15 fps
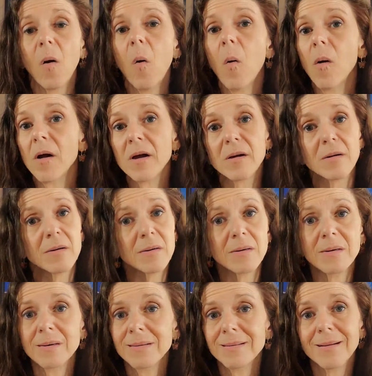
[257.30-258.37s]

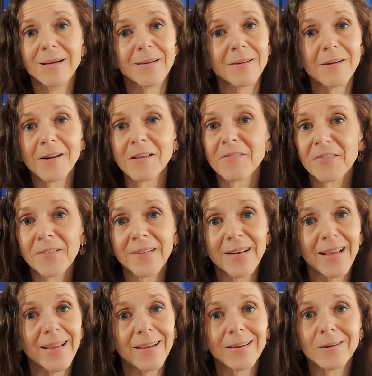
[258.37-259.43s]
oil underneath their
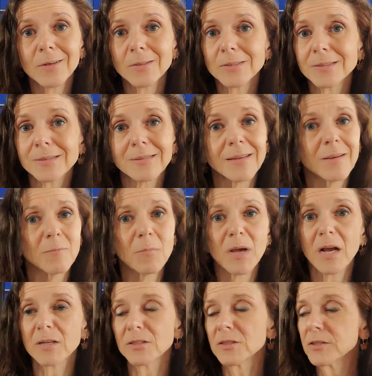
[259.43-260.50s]
nails
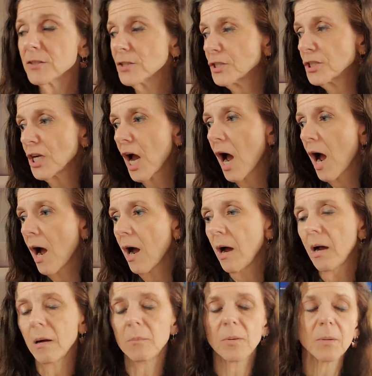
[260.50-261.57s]
because of their
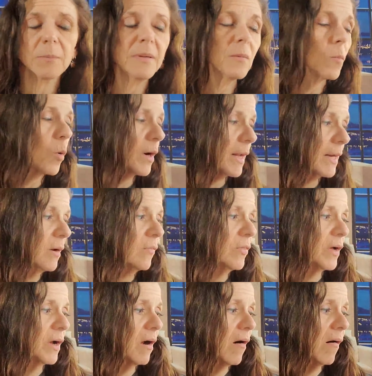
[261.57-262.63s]
job, or been working on
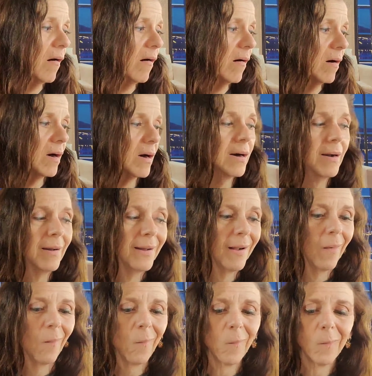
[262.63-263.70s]
the car,
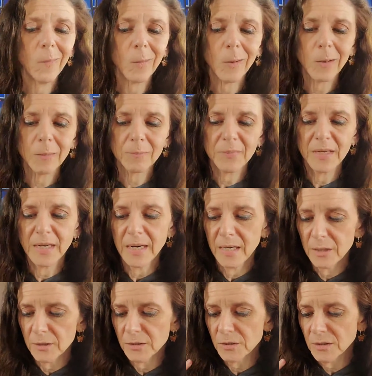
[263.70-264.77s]
or, you
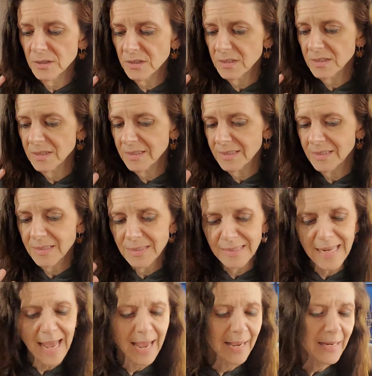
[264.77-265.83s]
know,
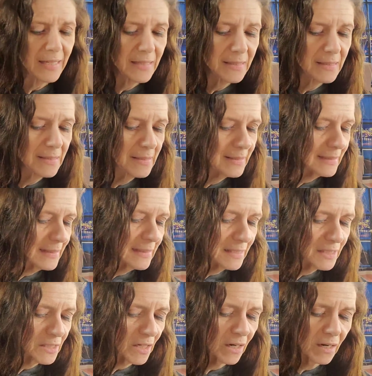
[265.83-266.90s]
stained
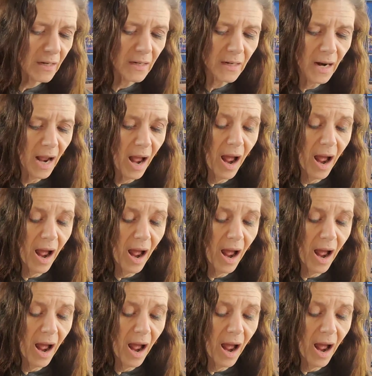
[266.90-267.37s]
t-shirt,